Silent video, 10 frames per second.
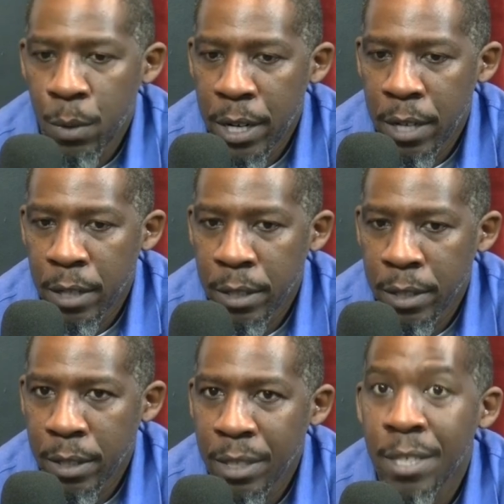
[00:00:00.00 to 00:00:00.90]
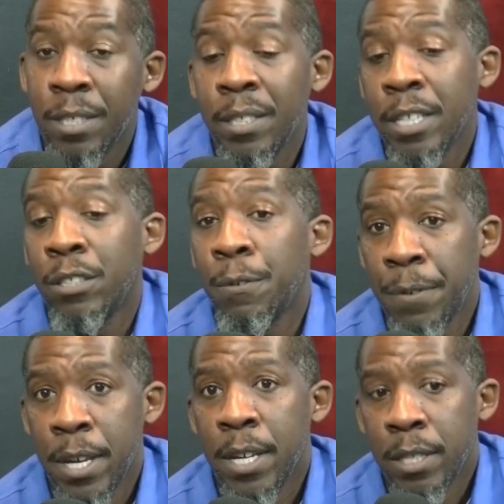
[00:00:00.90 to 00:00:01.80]
where to Sixer
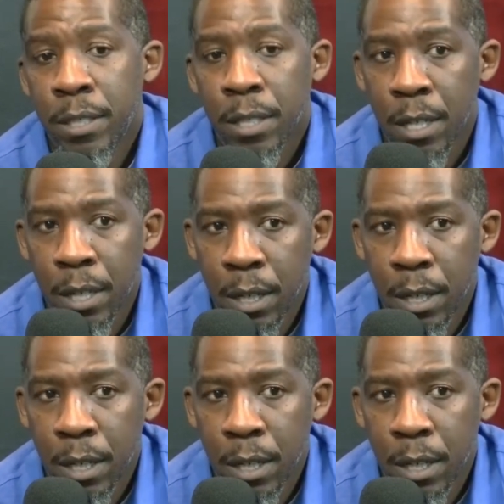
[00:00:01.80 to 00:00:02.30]
fans